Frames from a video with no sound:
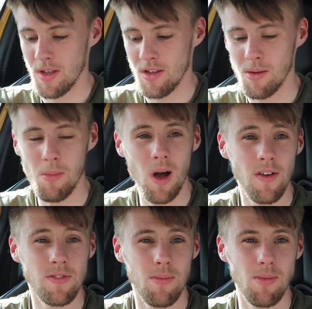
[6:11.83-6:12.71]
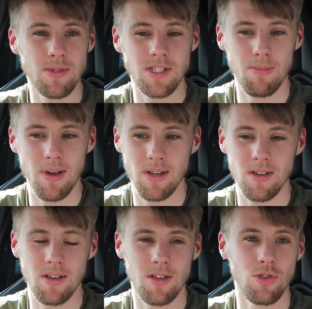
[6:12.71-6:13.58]
You might have to probably
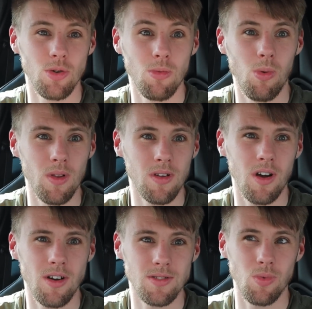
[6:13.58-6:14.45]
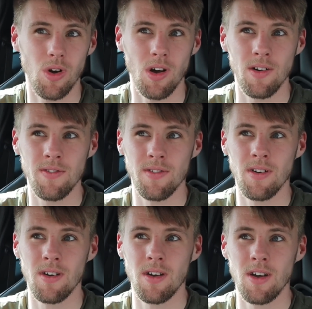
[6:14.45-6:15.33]
spend double what the car's worth
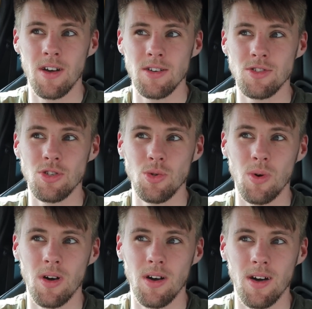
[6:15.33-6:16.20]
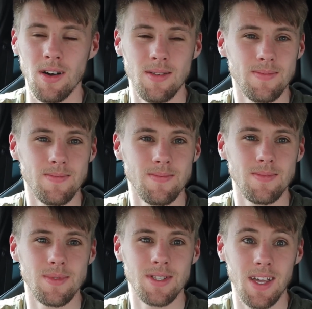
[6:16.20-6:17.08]
to
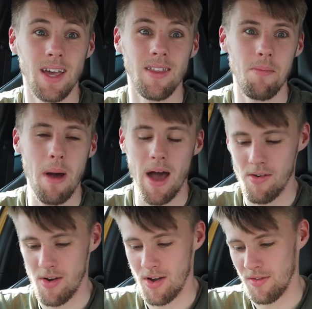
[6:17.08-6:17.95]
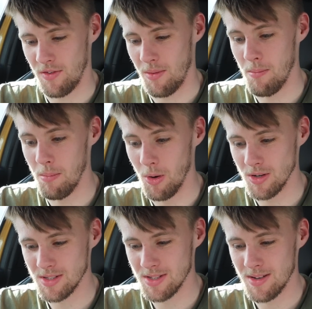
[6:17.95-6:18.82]
get the power out of them,
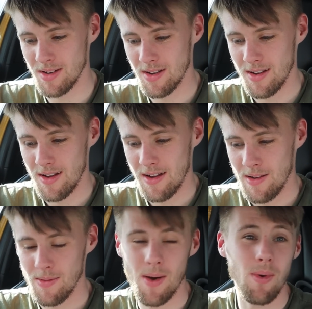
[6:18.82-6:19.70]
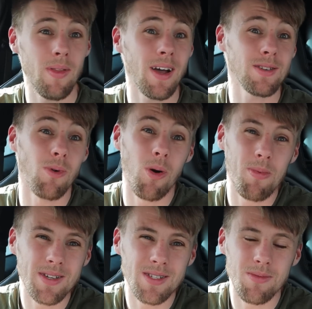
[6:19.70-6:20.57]
but that's my
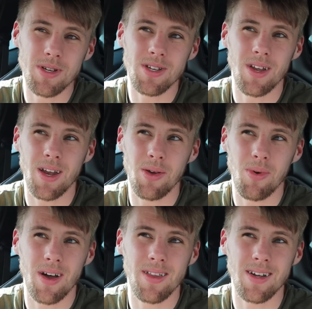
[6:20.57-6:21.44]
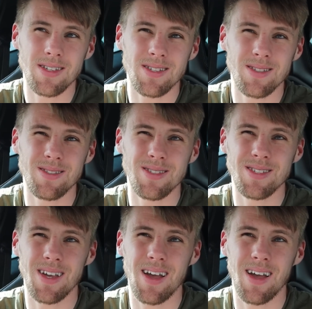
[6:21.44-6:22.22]
personal opinion anyway. That's